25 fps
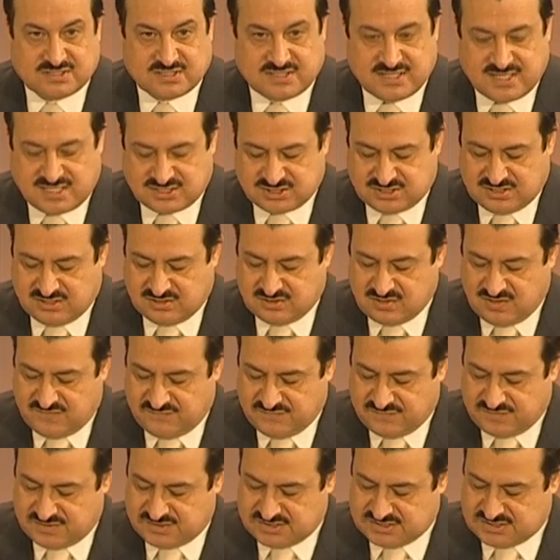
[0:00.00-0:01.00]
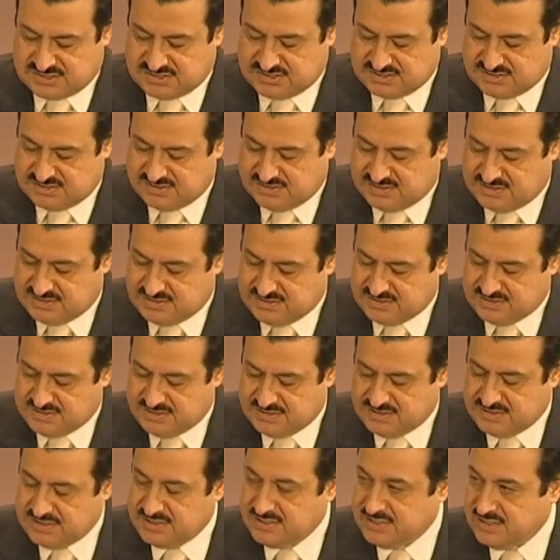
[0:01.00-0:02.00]
International Conference
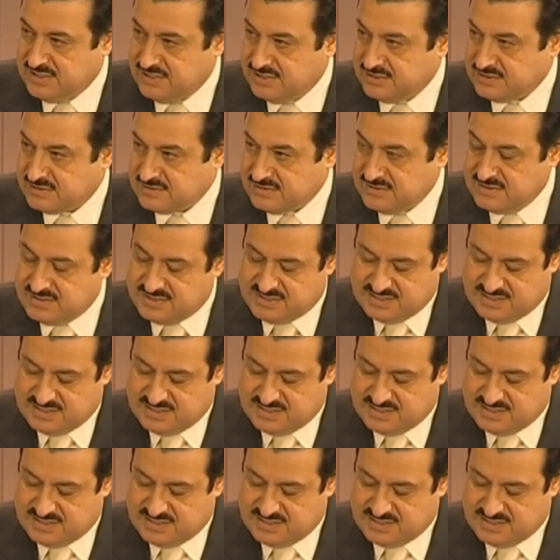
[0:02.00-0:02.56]
here